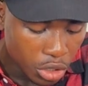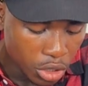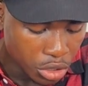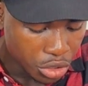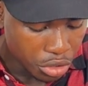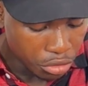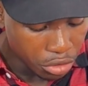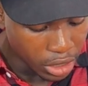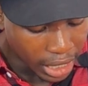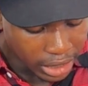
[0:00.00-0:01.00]
You want to
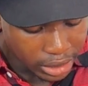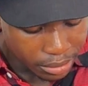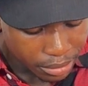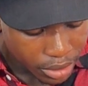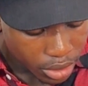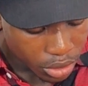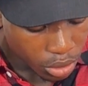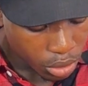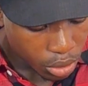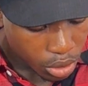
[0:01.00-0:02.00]
scroll down,
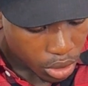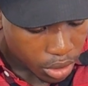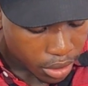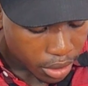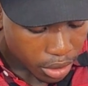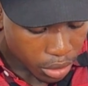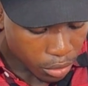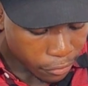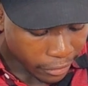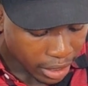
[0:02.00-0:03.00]
so
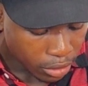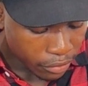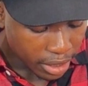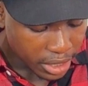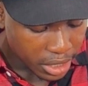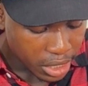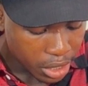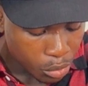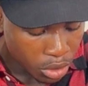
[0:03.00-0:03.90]
you find overlay here.